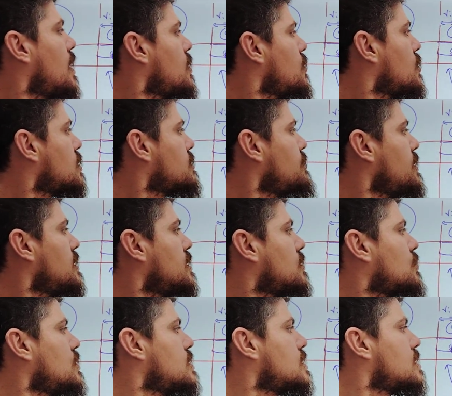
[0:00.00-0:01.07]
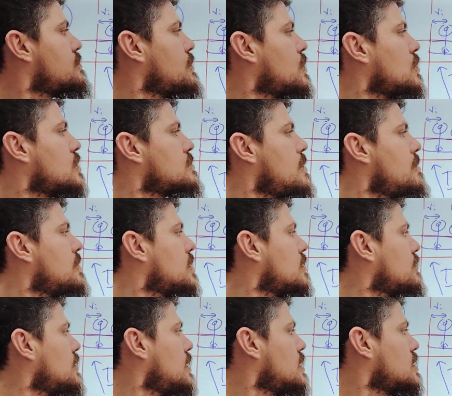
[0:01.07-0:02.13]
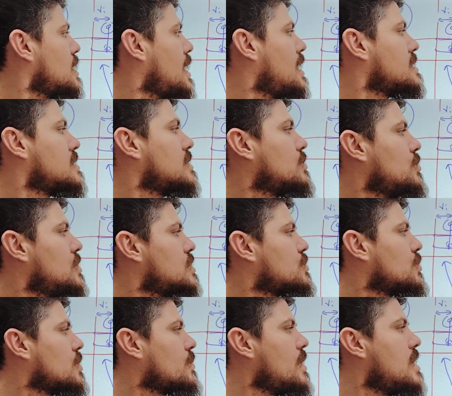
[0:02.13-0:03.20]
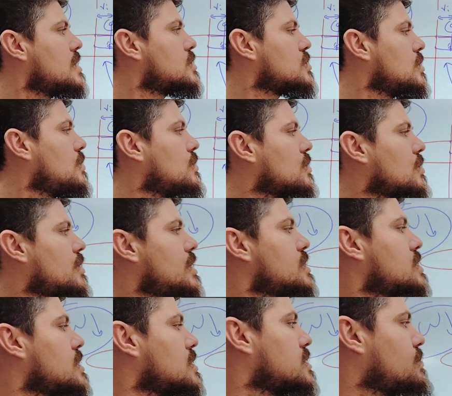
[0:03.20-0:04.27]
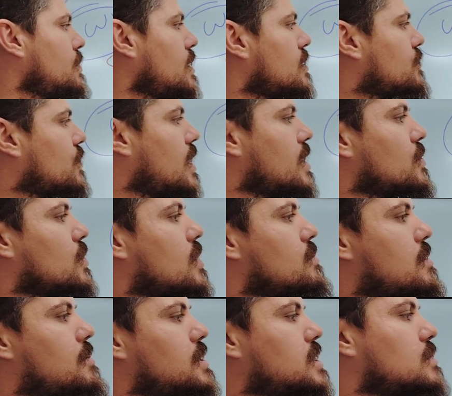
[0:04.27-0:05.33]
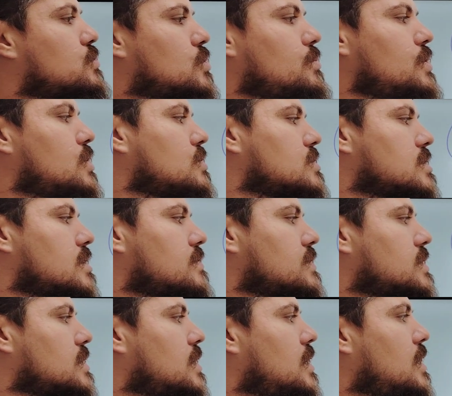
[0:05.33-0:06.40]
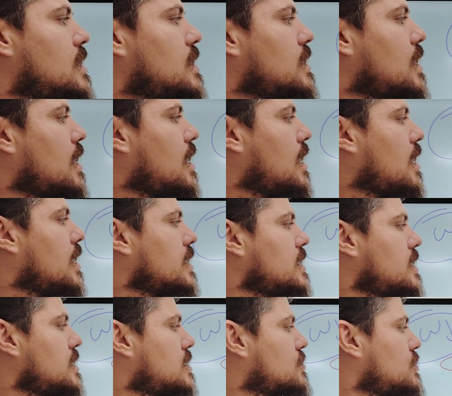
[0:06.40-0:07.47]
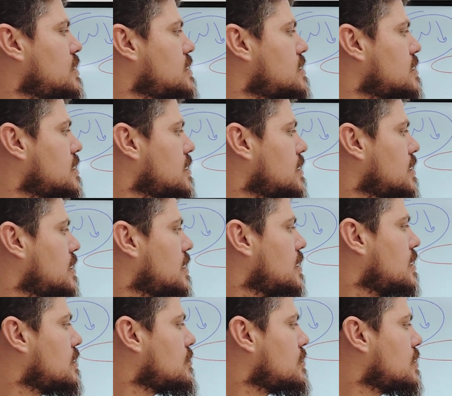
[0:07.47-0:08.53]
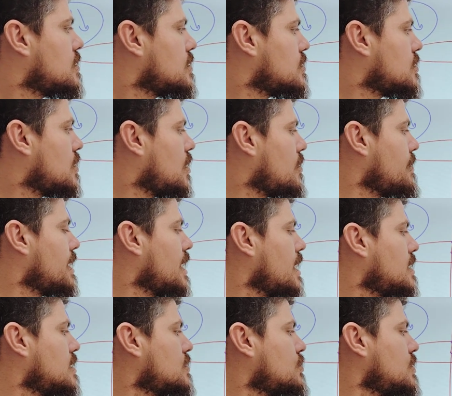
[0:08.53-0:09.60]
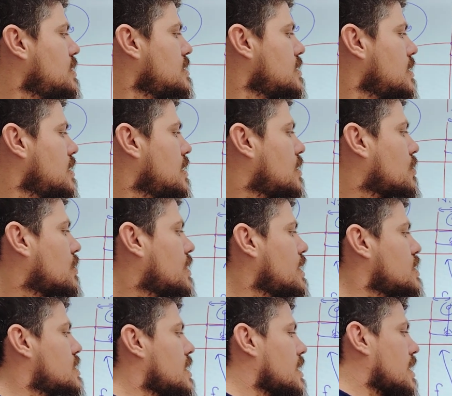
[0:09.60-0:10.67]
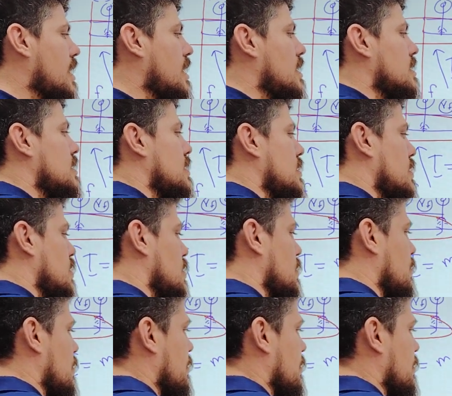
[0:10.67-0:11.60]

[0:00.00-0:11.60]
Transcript: Angular speed decreases because moment of inertia has increased, requiring slower rotational speed for angular momentum to be conserved. I increase, omega decrease, rotational kinetic energy